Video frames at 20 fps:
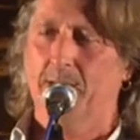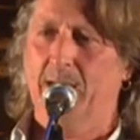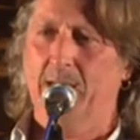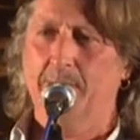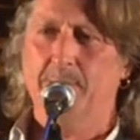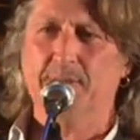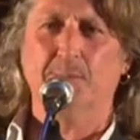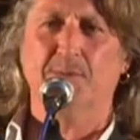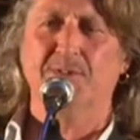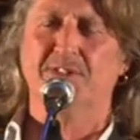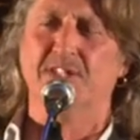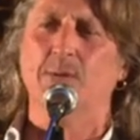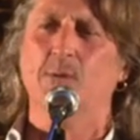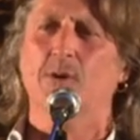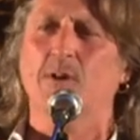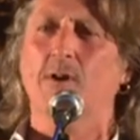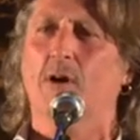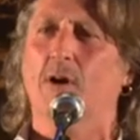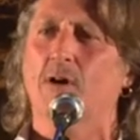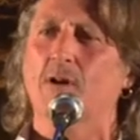And people say,
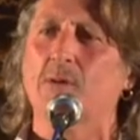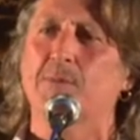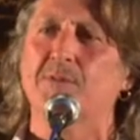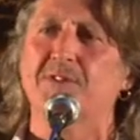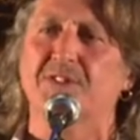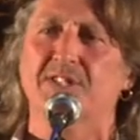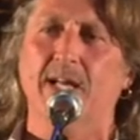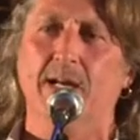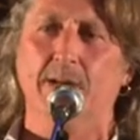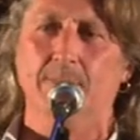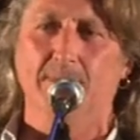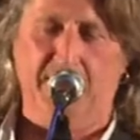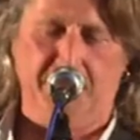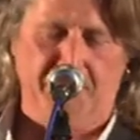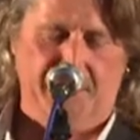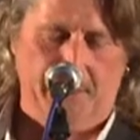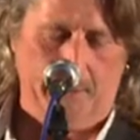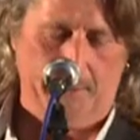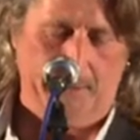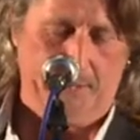what a horrible sound that
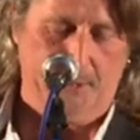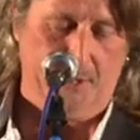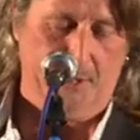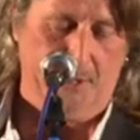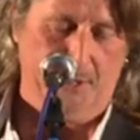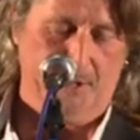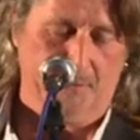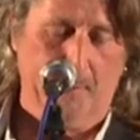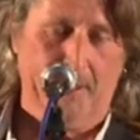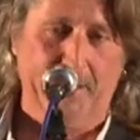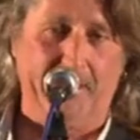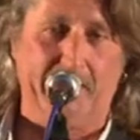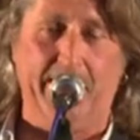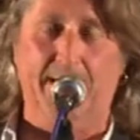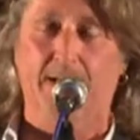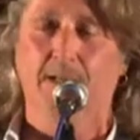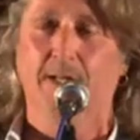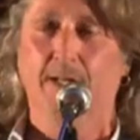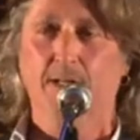sound engineer is making.